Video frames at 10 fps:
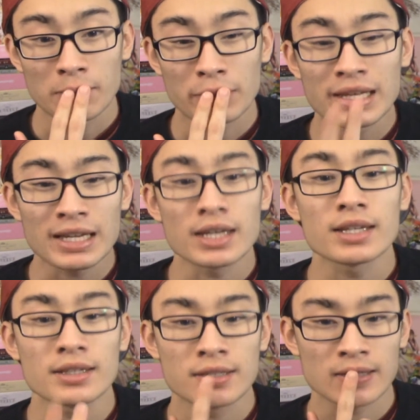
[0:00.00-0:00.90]
But thing
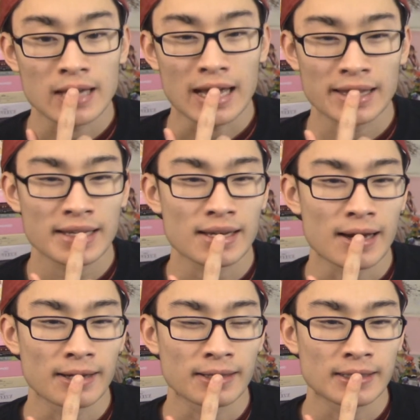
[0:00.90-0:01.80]
is, I think
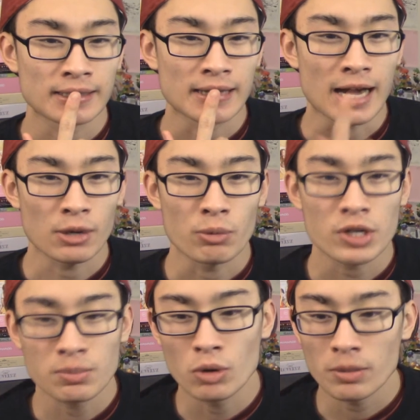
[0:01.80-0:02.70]
I like I
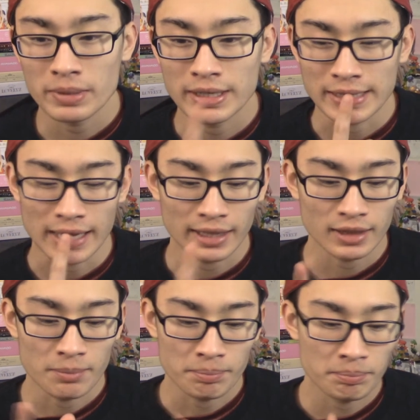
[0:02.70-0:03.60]
Wish More because I
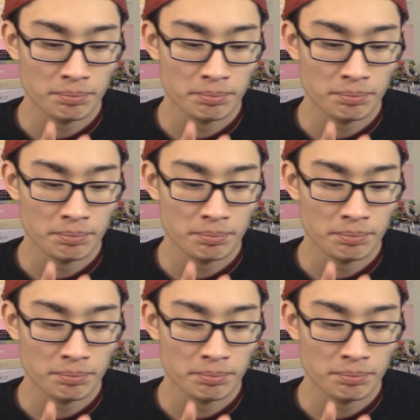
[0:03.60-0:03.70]
like the